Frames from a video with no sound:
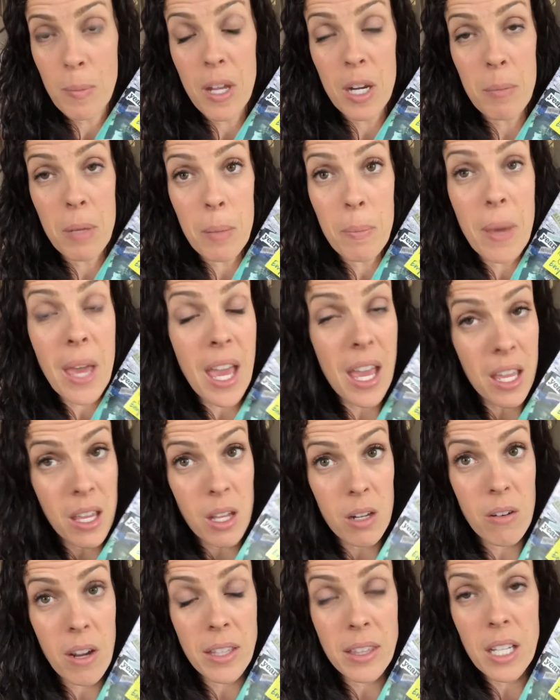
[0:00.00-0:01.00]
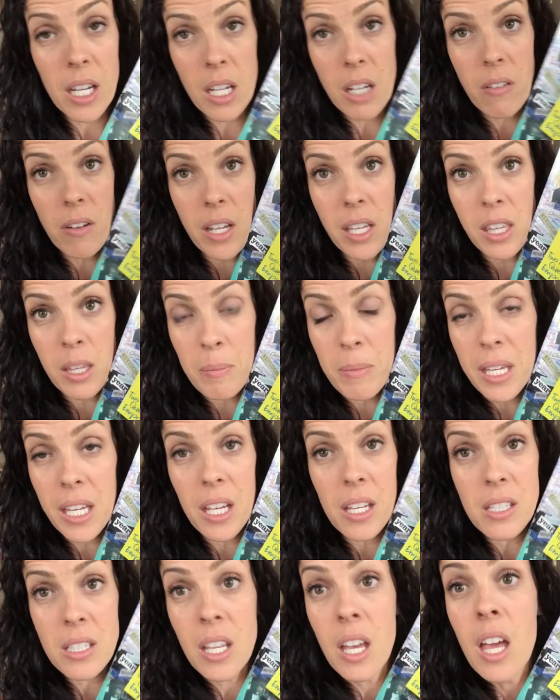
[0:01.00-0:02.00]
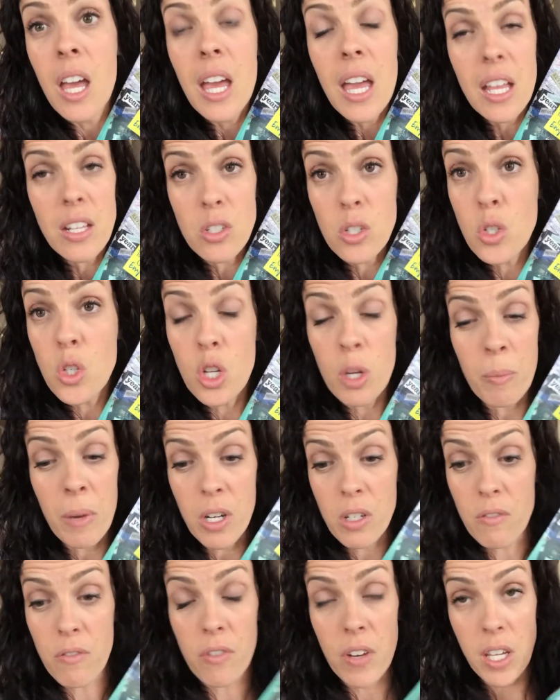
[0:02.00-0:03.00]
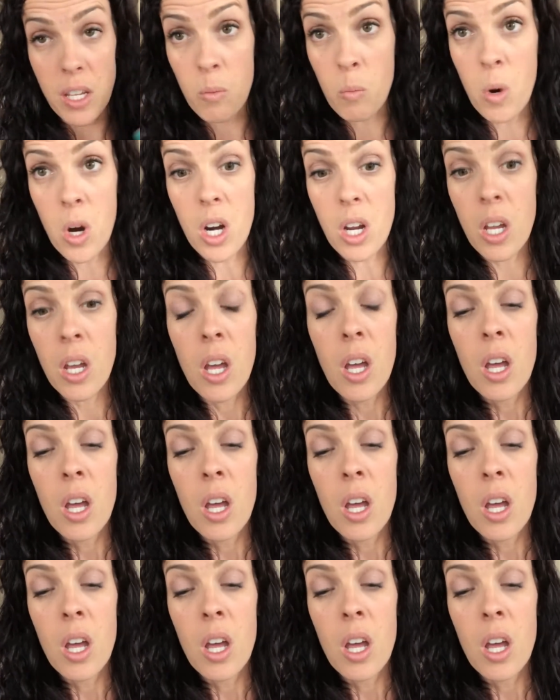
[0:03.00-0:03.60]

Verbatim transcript: better be paying you to write that curriculum because it's too much freaking work.